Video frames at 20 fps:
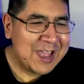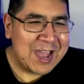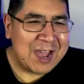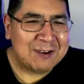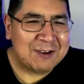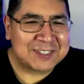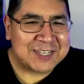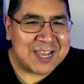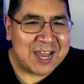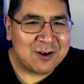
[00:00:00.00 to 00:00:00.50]

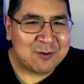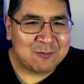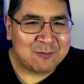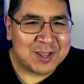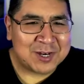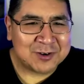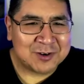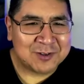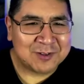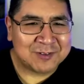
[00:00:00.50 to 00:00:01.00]
How's that
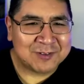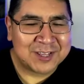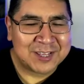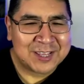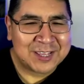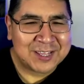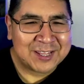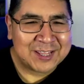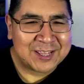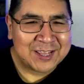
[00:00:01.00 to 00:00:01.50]
original?
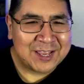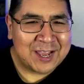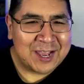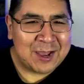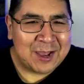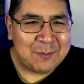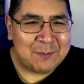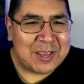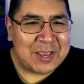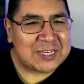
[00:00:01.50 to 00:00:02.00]

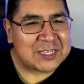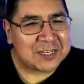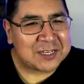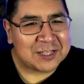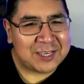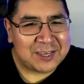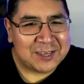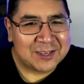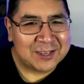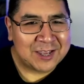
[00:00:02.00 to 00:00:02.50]
Uh,
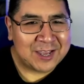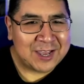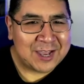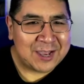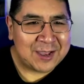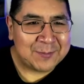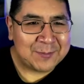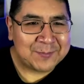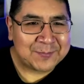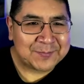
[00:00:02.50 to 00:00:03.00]
basically,
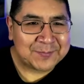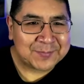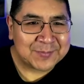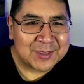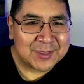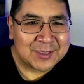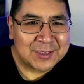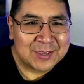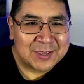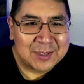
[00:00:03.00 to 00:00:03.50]
uh,
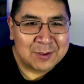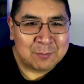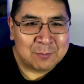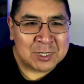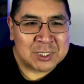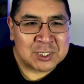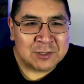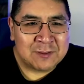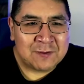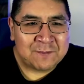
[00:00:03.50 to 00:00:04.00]

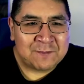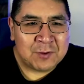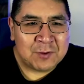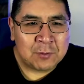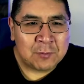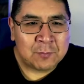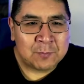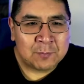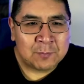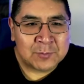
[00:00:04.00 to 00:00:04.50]
much of the
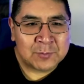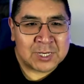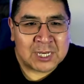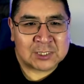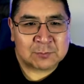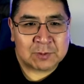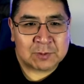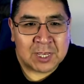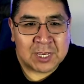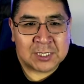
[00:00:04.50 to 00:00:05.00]
film
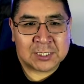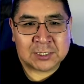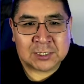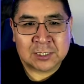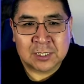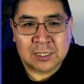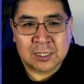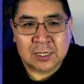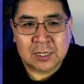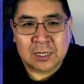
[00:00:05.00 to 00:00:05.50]
takes place
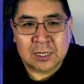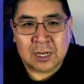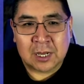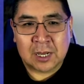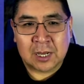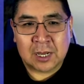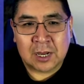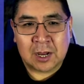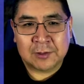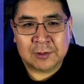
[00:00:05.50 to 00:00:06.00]

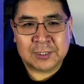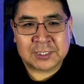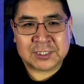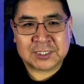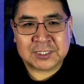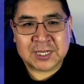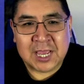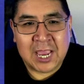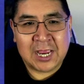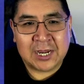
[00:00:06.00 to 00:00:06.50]
uh, on the
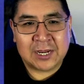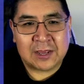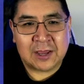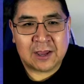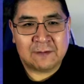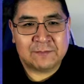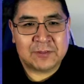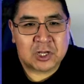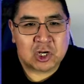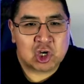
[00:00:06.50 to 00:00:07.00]
side
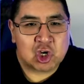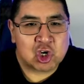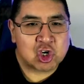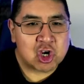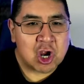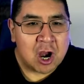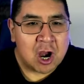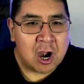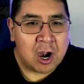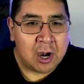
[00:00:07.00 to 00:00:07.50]
of the
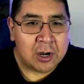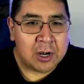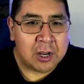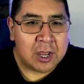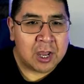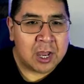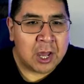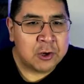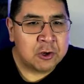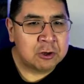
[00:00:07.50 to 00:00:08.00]
Shard,
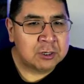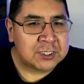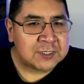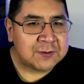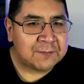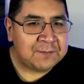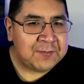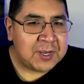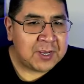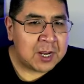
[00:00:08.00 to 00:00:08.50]
hundreds
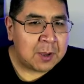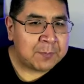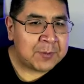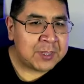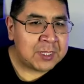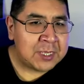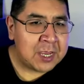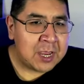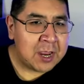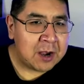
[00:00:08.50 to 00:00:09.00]
of feet up
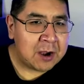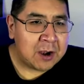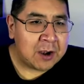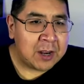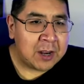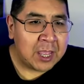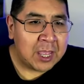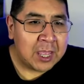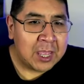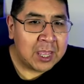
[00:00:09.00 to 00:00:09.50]
in the
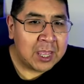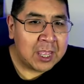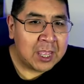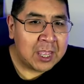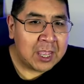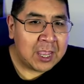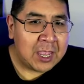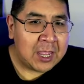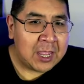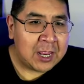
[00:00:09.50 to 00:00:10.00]
air,
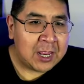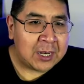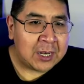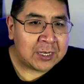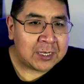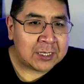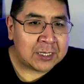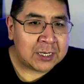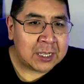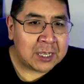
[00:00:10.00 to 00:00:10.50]

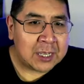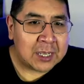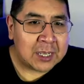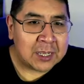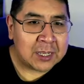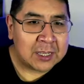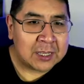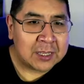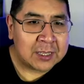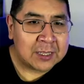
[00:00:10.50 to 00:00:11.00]
and
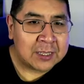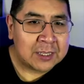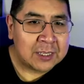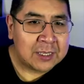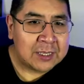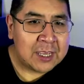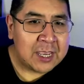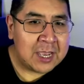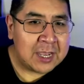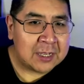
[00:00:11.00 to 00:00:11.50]
uh,
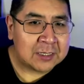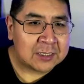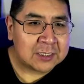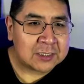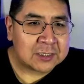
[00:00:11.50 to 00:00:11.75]
yeah.